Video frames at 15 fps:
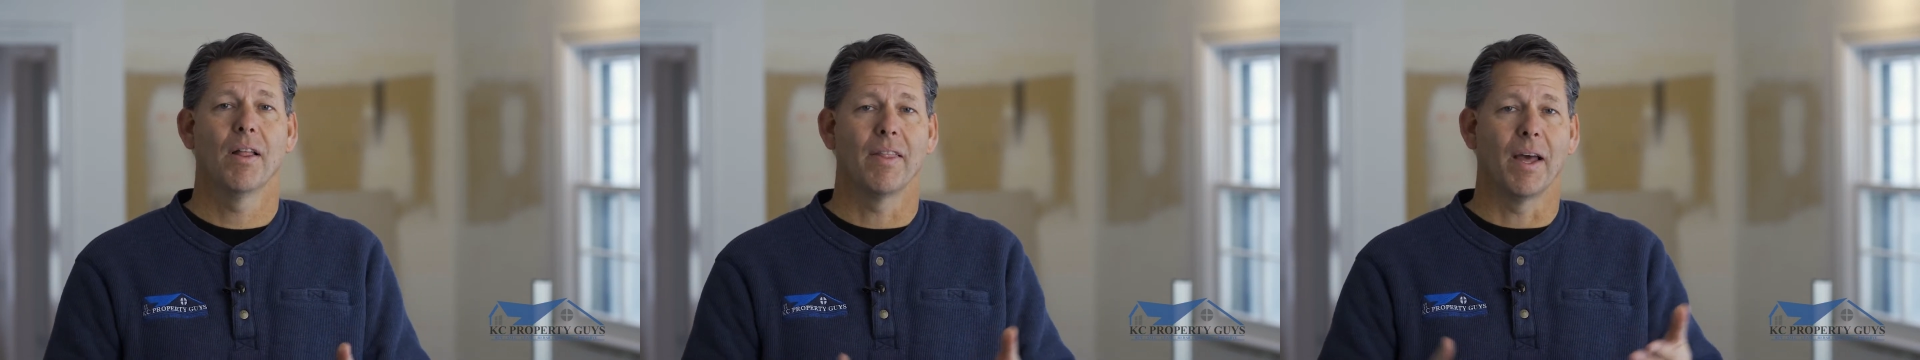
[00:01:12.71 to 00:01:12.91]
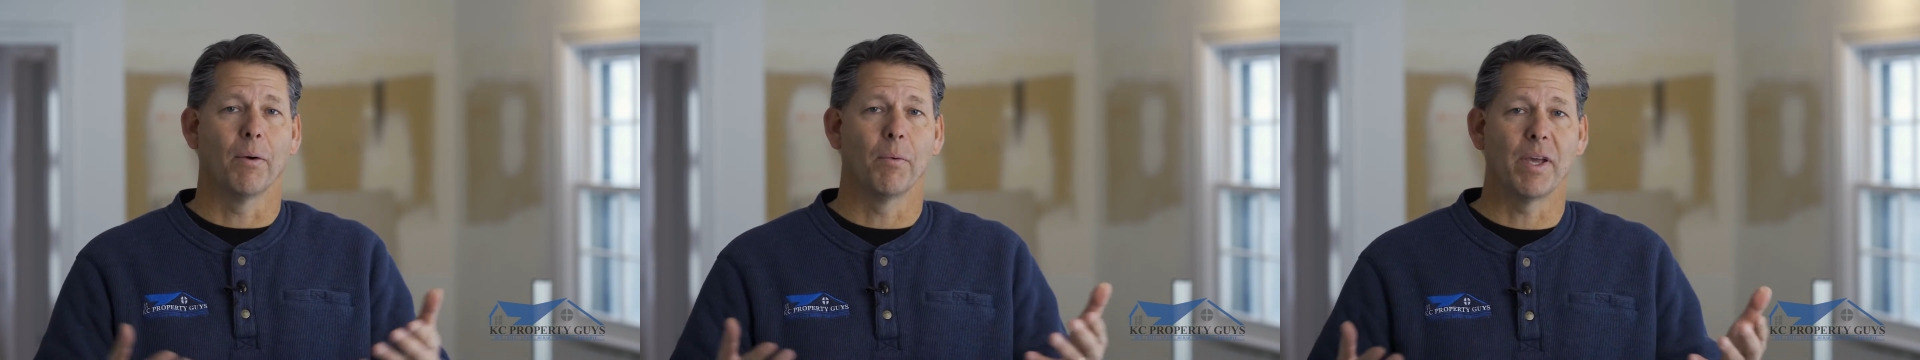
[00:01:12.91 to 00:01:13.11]

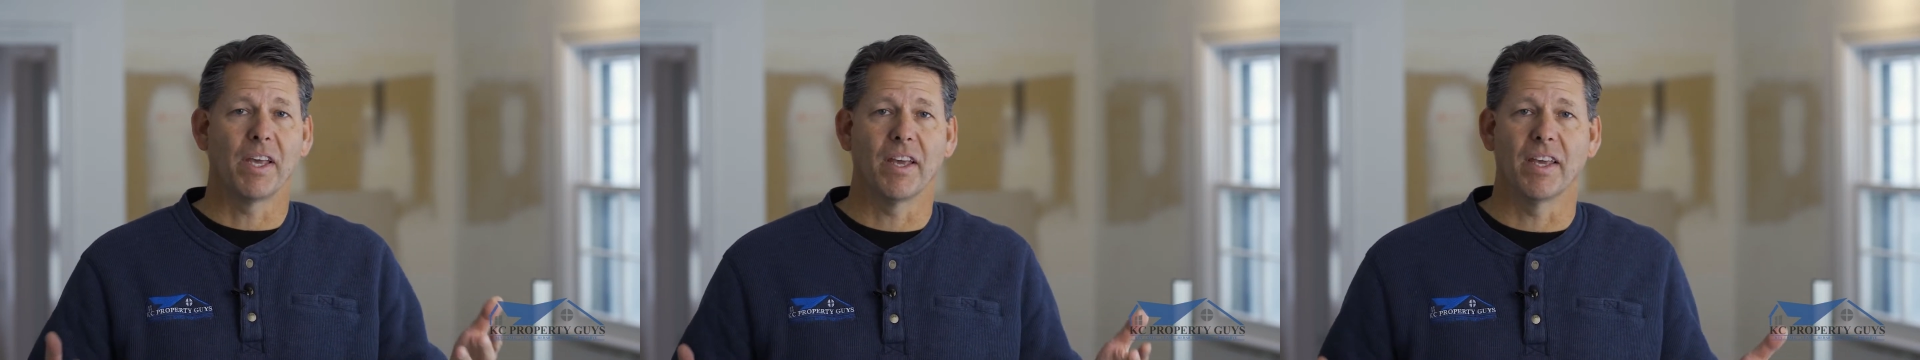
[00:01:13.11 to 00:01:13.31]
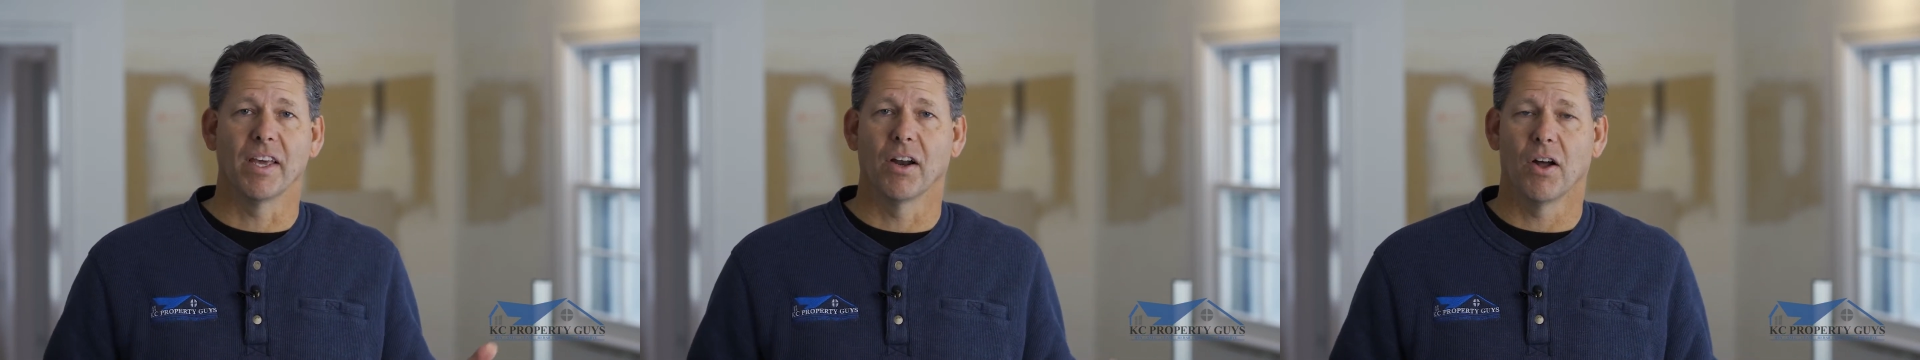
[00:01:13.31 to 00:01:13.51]
that we
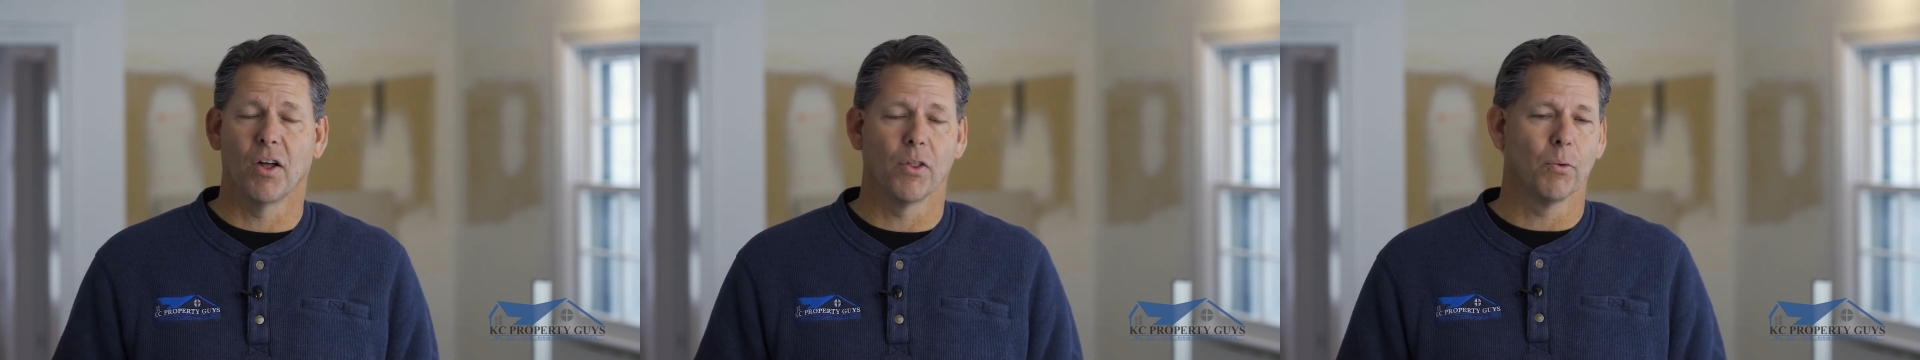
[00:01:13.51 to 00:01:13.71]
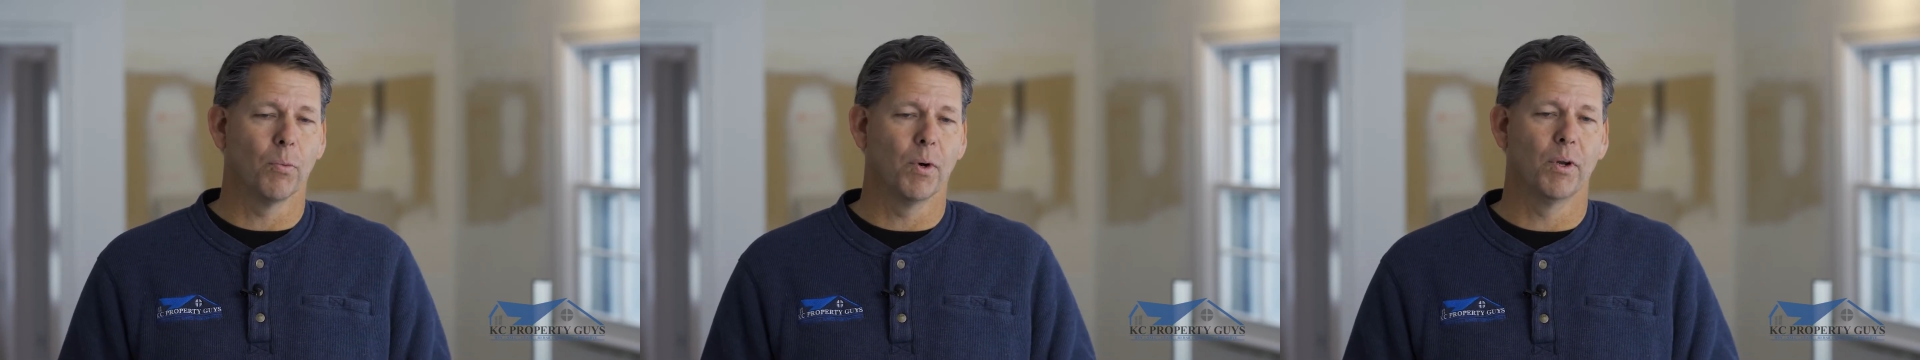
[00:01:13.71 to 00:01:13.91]
could get
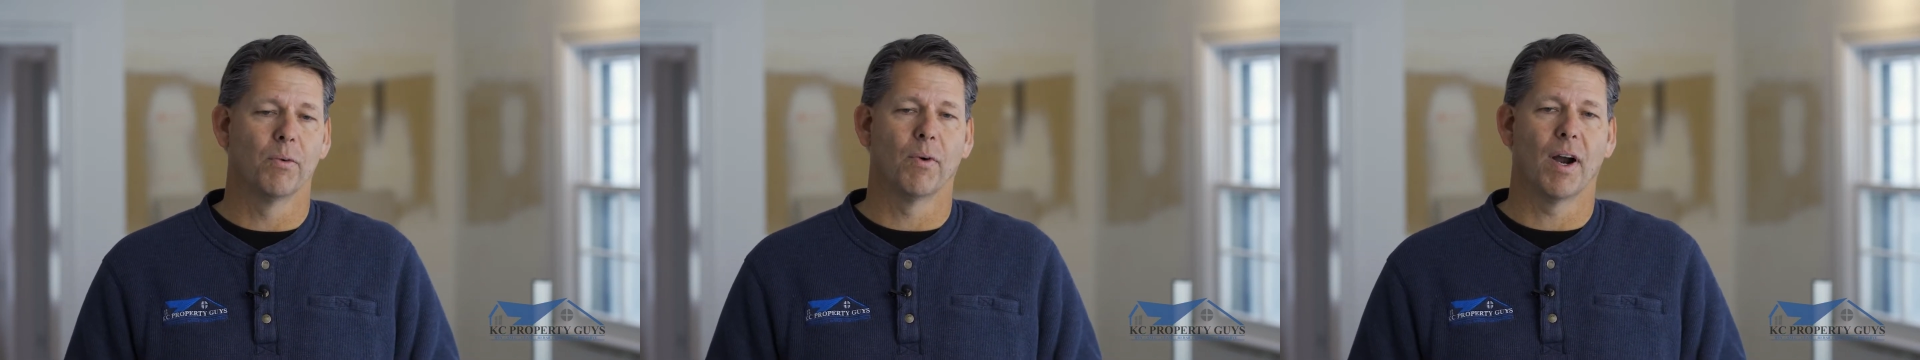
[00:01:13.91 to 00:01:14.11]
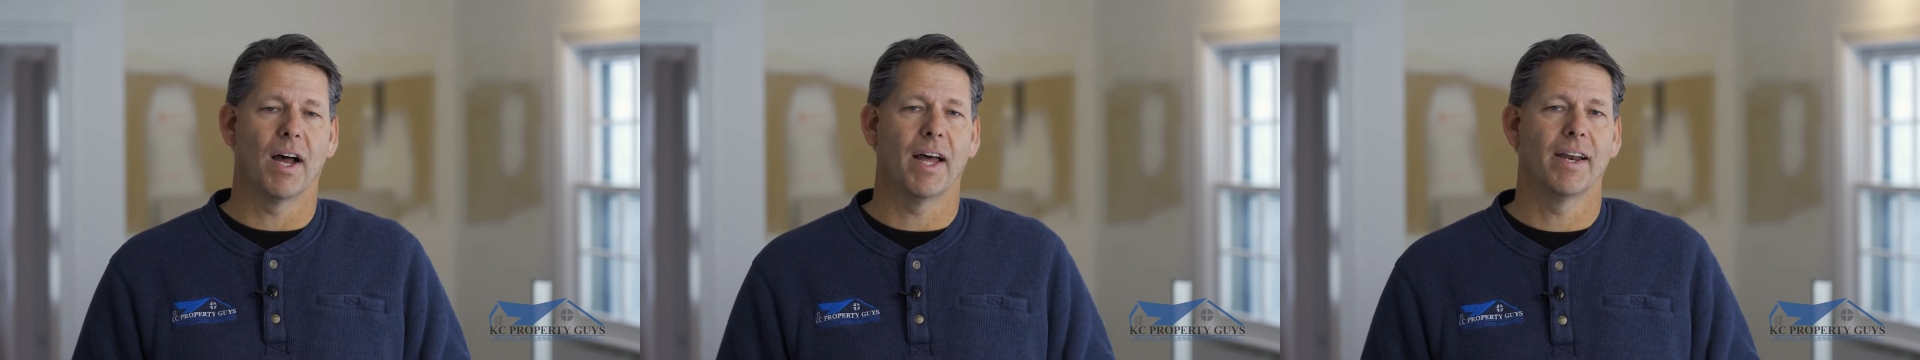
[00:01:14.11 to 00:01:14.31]
all the wood
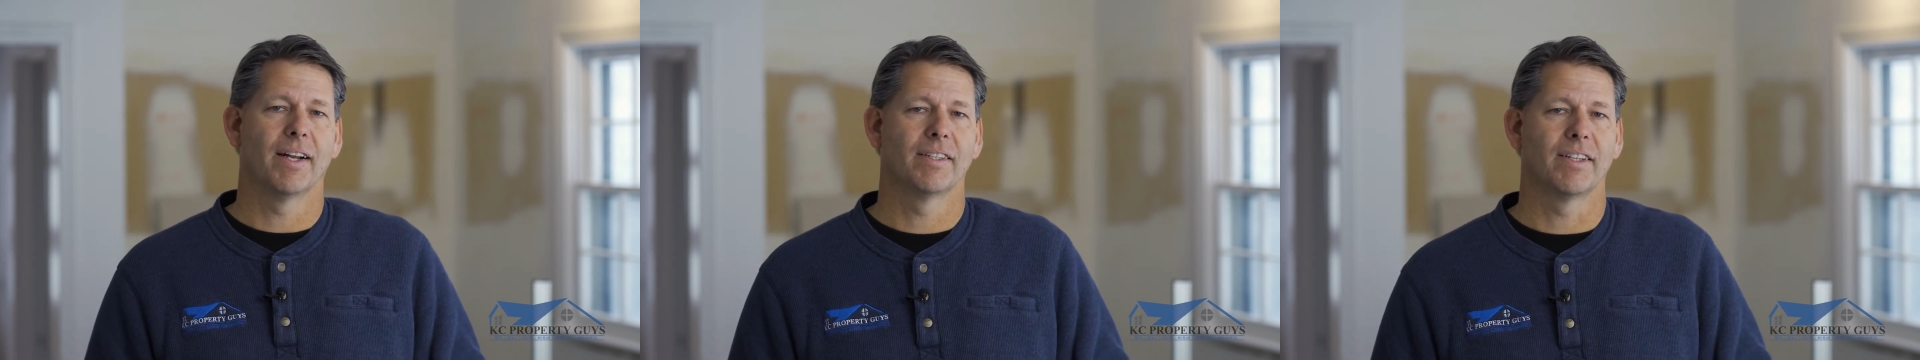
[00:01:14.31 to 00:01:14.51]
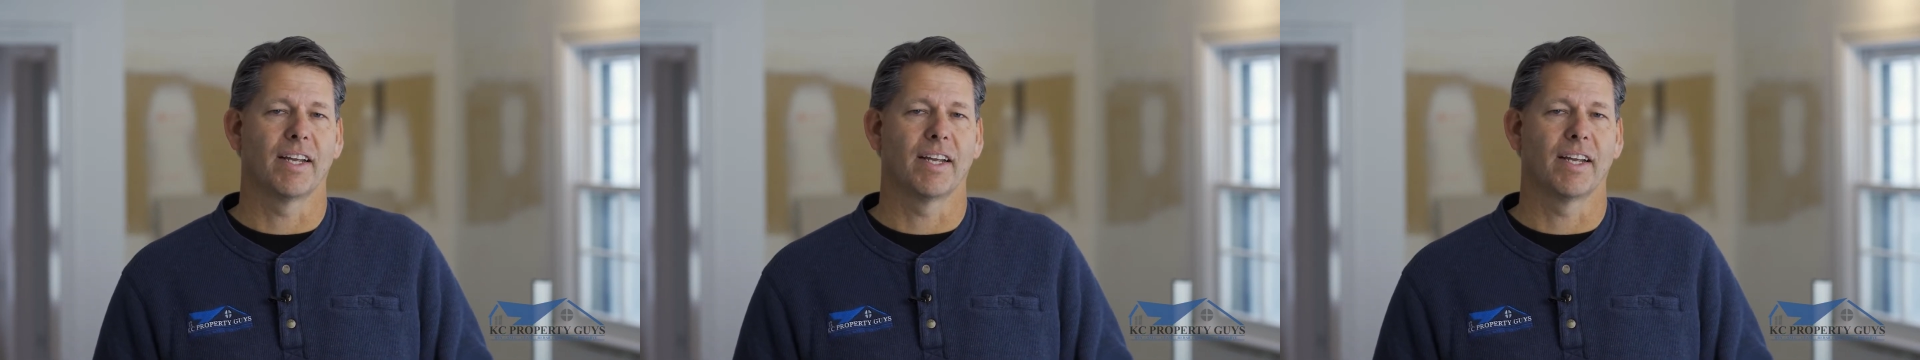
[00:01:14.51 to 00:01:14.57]
rot